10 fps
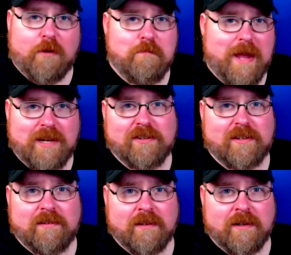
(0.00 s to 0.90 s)

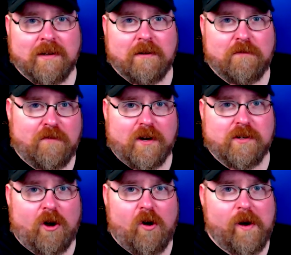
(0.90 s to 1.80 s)
amazing, fun
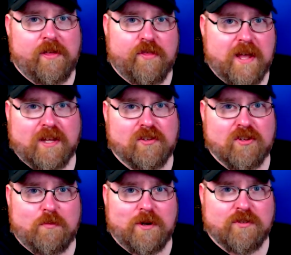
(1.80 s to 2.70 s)
haul. I thank you
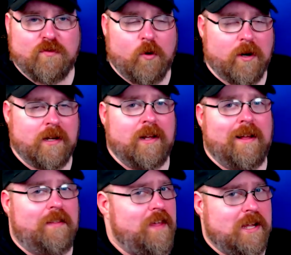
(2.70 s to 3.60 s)
so much for it.
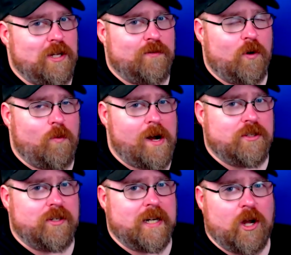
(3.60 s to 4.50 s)
Thank you for
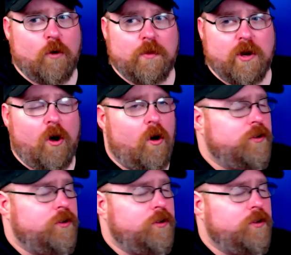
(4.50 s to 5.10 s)
watching, and I hope that all